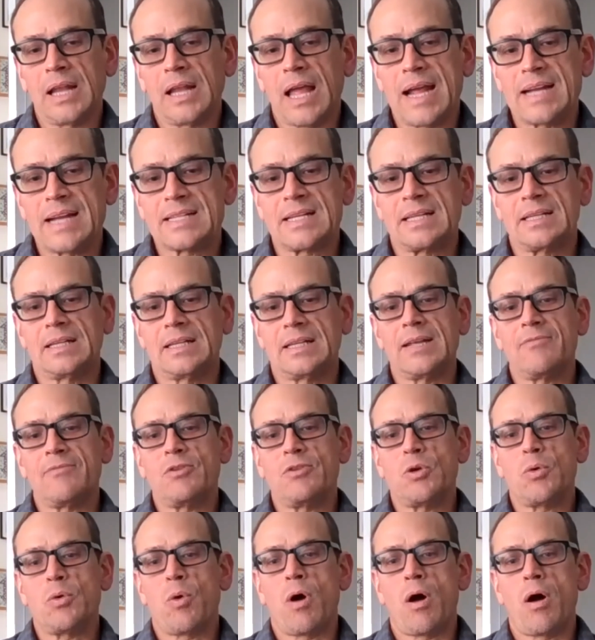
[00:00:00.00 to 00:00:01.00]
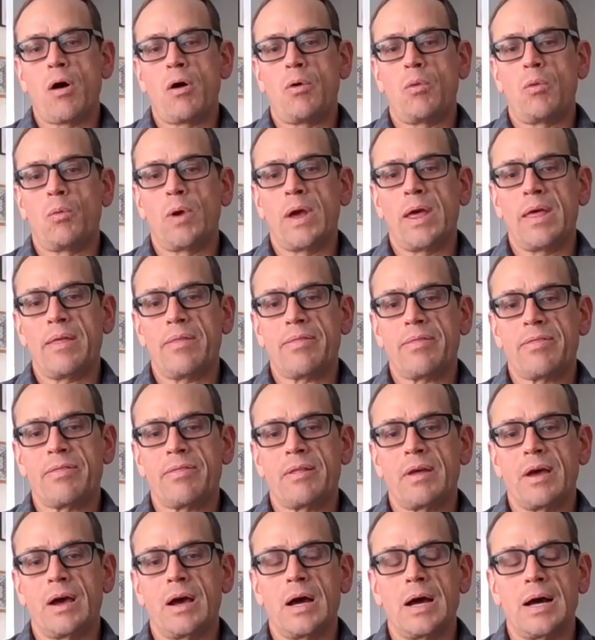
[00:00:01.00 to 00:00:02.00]
like to leave you all with
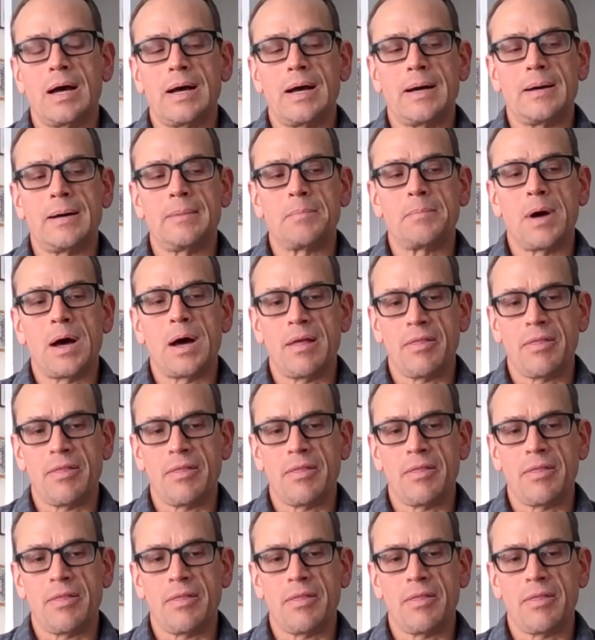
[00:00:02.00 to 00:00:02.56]
a